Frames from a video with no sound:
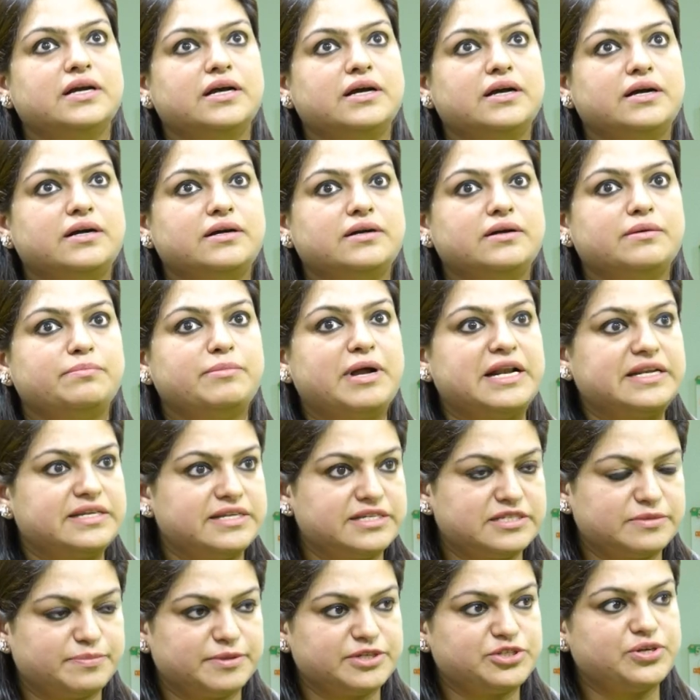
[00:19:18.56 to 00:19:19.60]

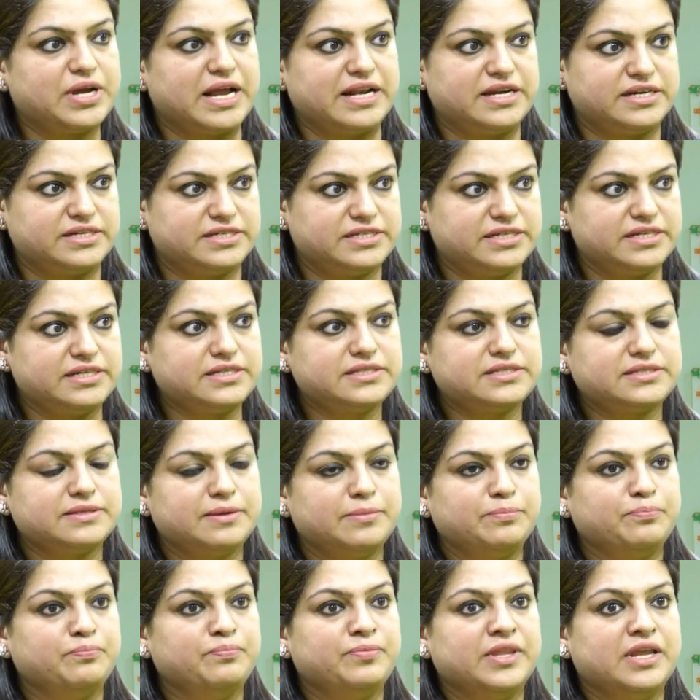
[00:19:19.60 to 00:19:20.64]
multi-specialities,
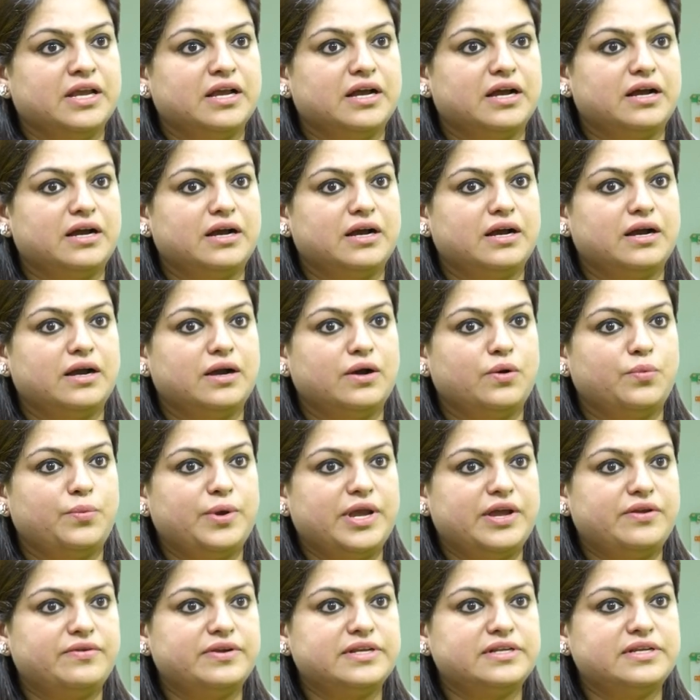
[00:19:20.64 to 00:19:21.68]

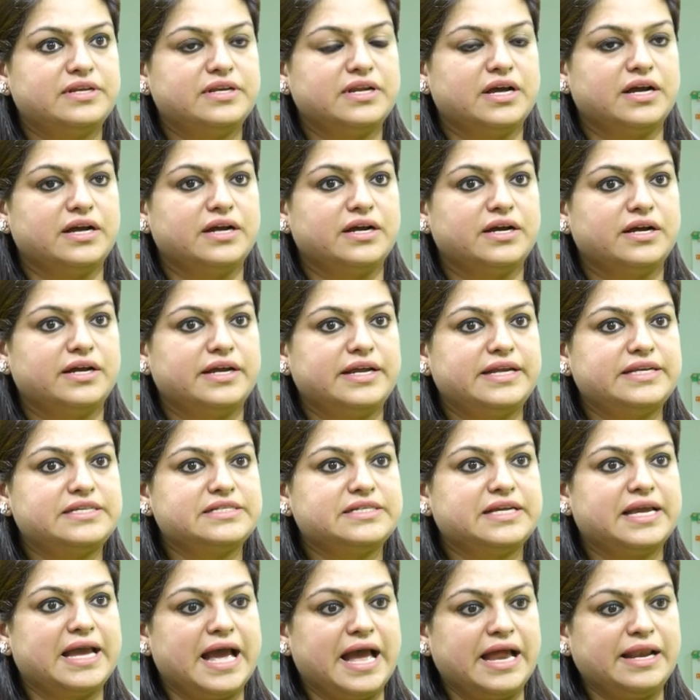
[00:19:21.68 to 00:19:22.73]
wherein it
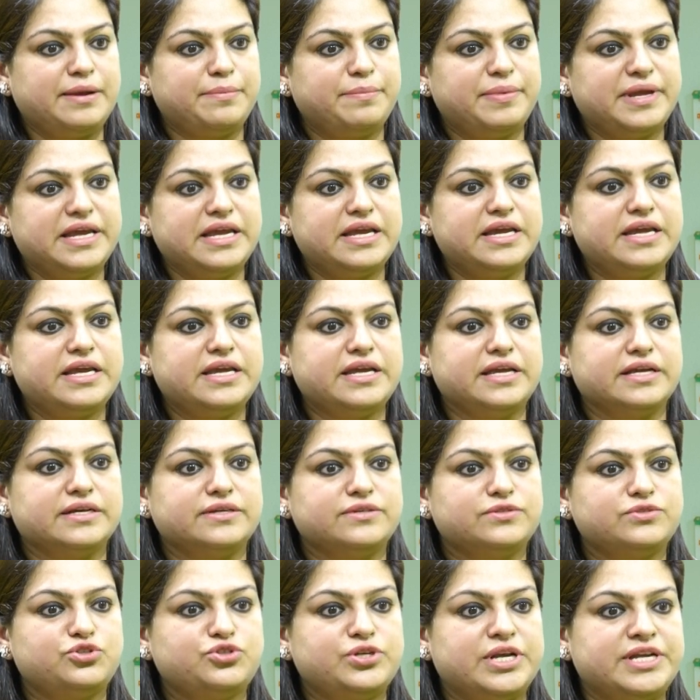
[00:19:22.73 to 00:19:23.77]
can be
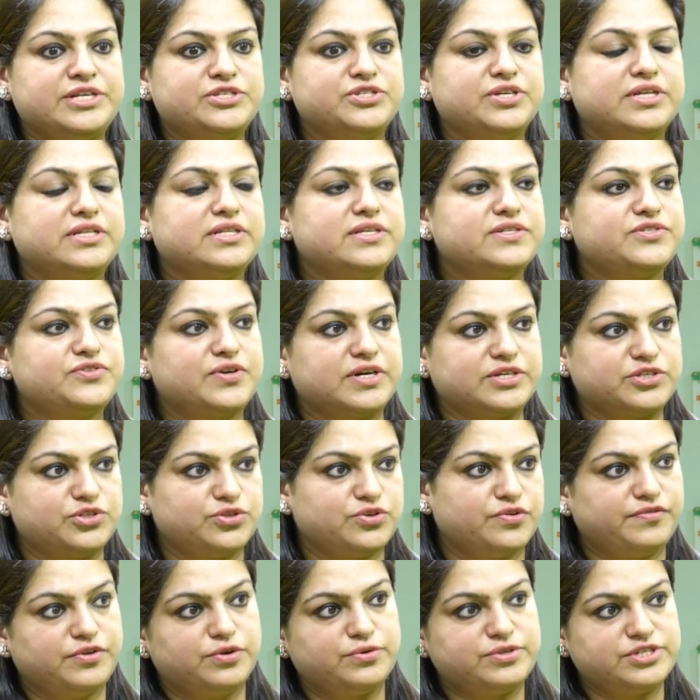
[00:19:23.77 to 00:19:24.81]
changing the structure
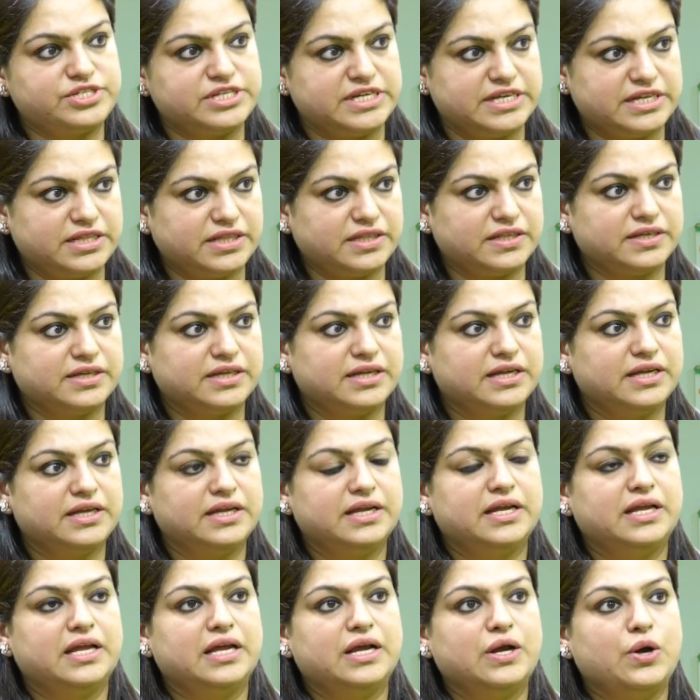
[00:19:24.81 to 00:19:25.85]
of your teeth,
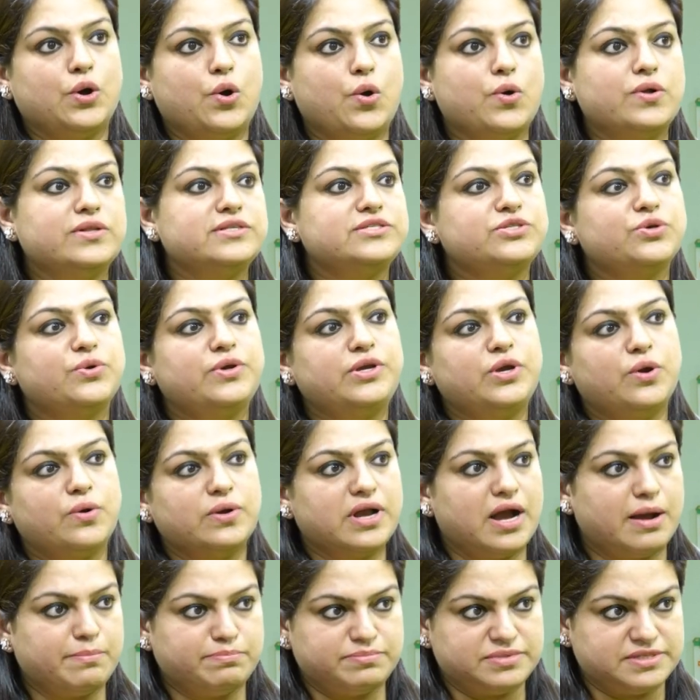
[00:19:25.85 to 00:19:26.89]
also your
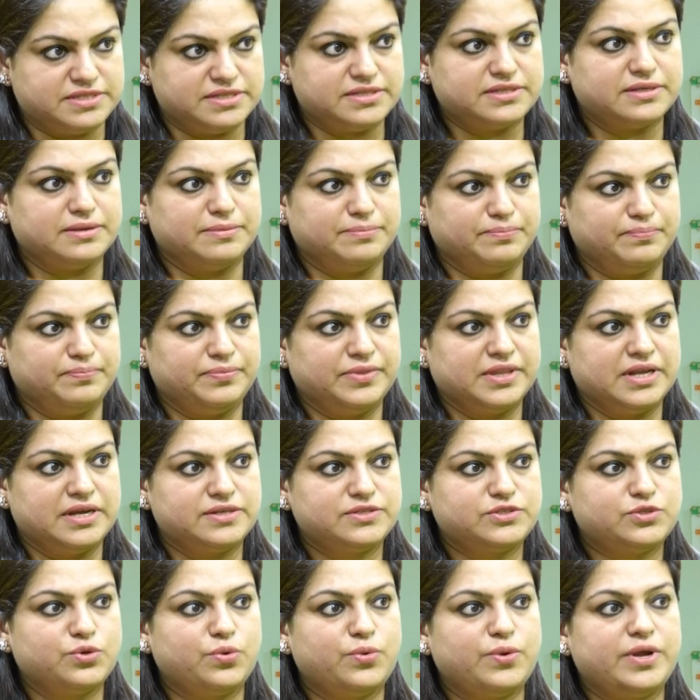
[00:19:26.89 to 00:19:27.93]
gums.
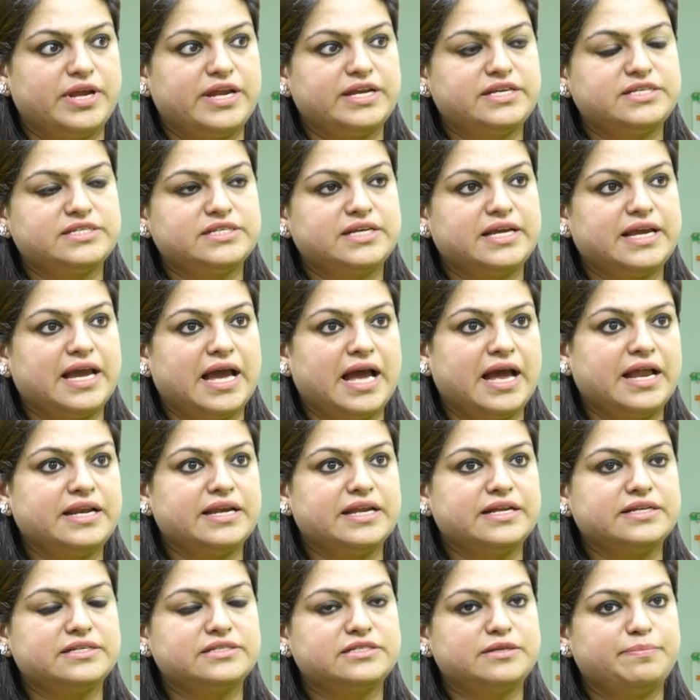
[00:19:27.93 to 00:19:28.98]
So it
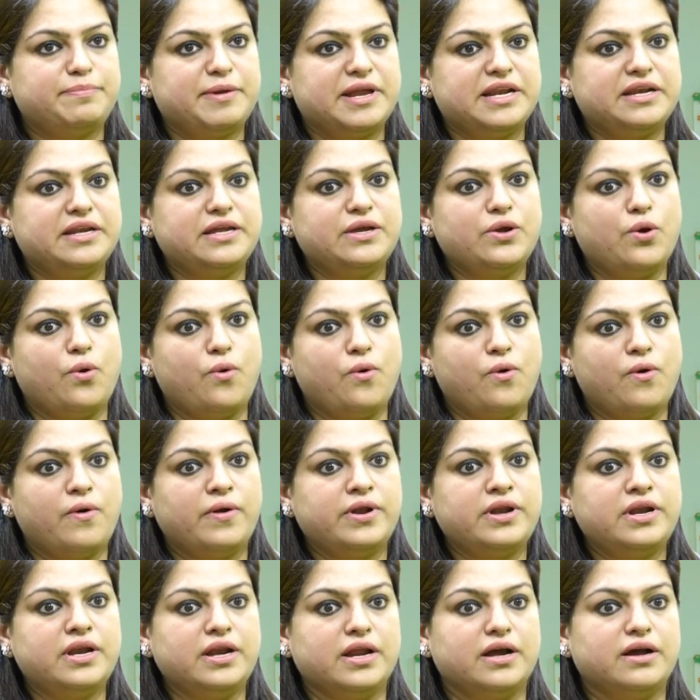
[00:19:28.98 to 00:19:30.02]
can, depending
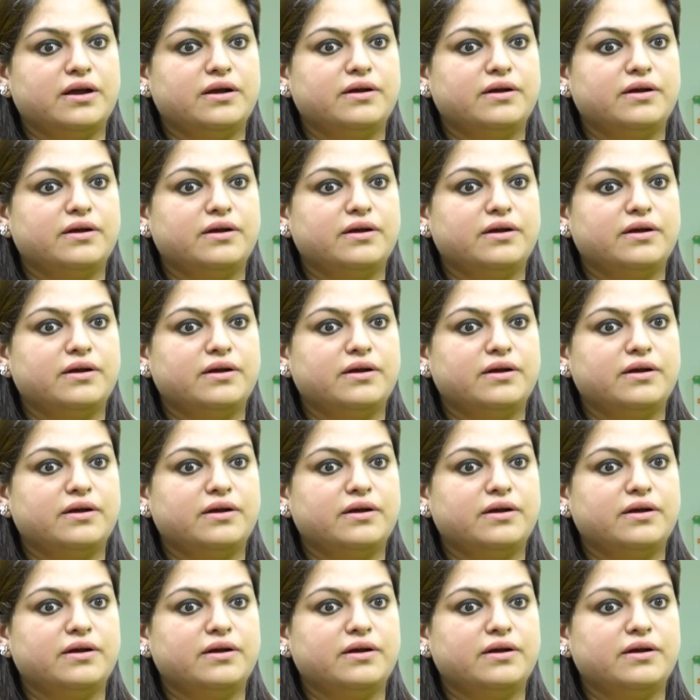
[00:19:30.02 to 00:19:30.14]
on